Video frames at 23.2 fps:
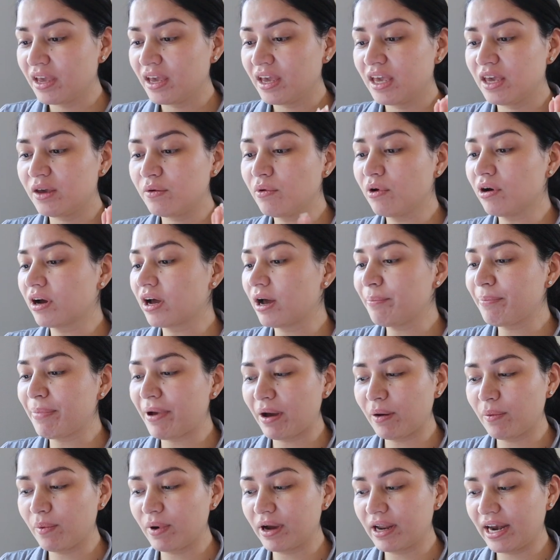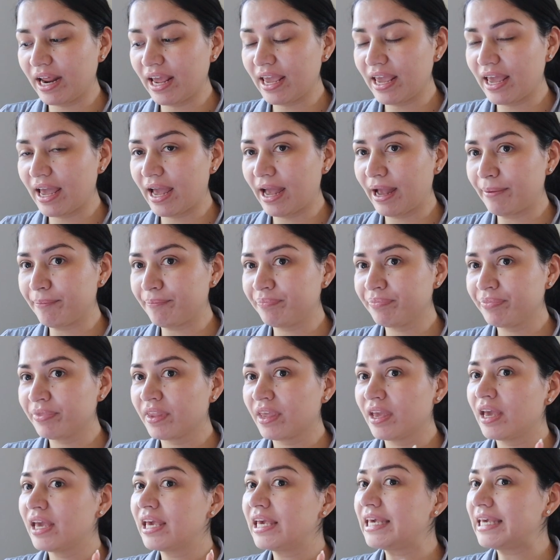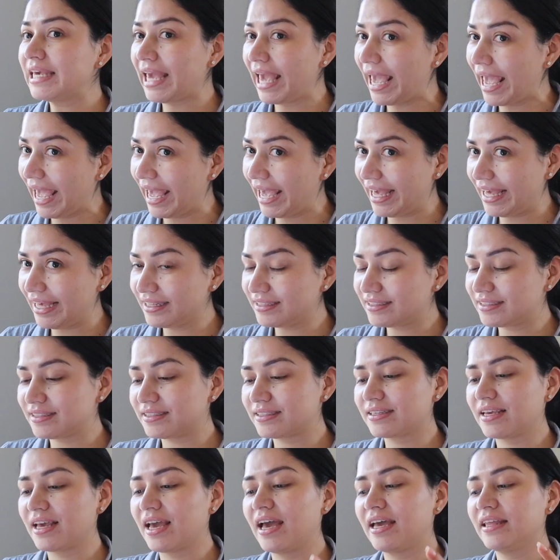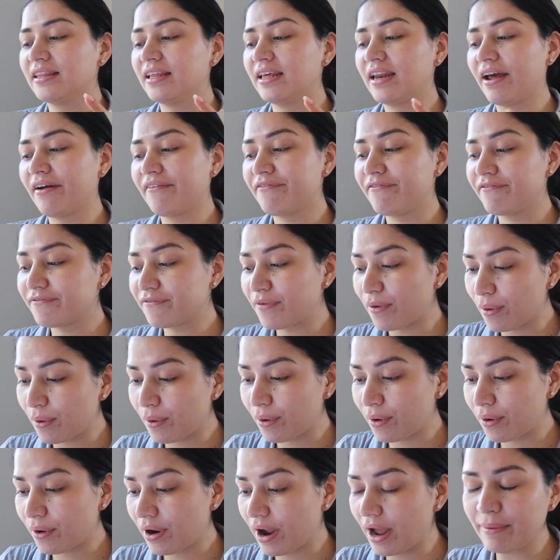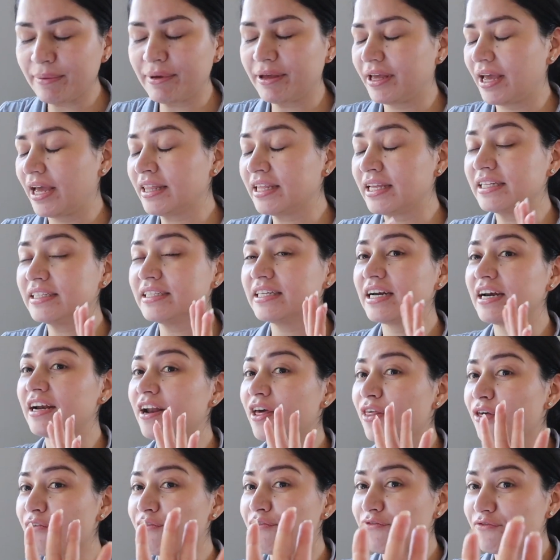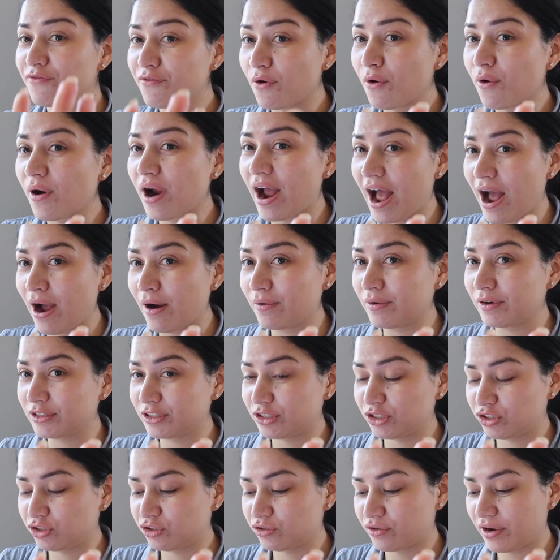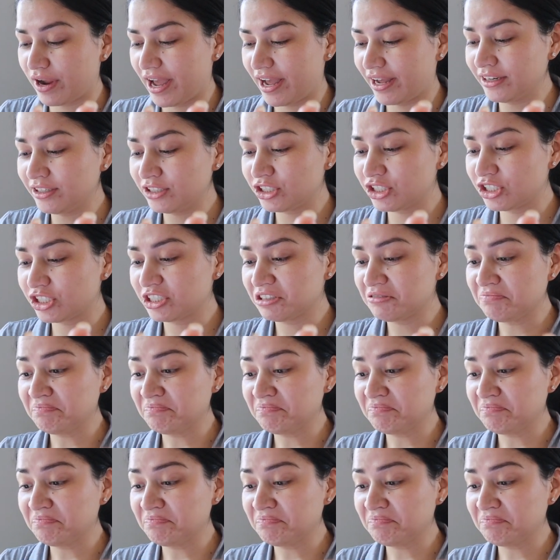He woke up at 1 a.m. He ate, and then and then did another 4-hour stretch.